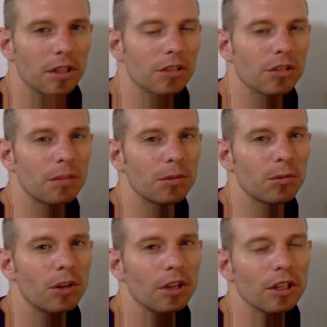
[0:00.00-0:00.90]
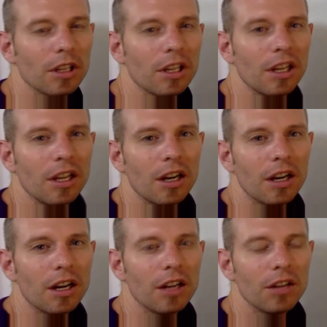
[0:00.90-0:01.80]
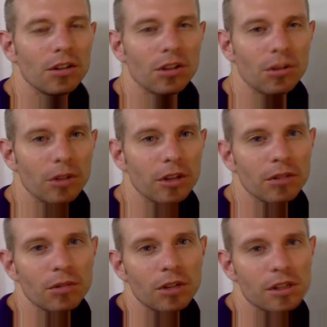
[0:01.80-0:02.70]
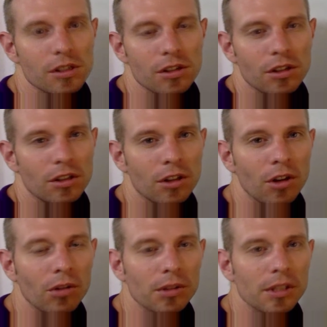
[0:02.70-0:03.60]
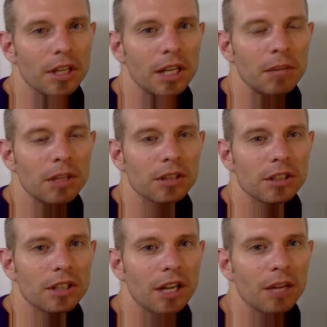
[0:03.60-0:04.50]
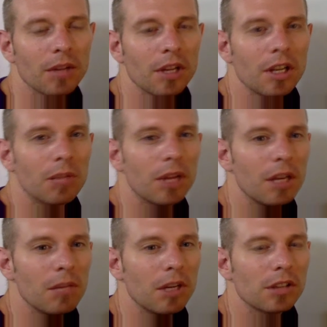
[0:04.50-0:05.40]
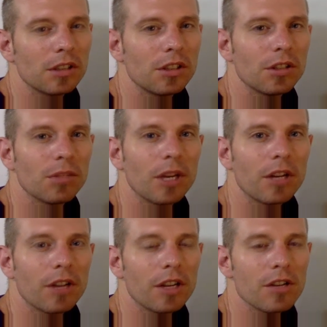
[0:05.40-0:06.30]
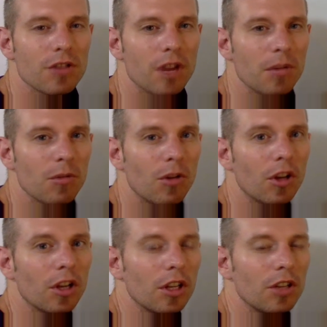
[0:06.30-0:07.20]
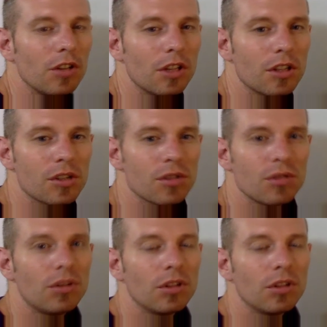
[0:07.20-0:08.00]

You don't know where it was. You didn't know it was at 8 miles at the time. But 8 miles into your bike ride, you drop your wallet. You get to school.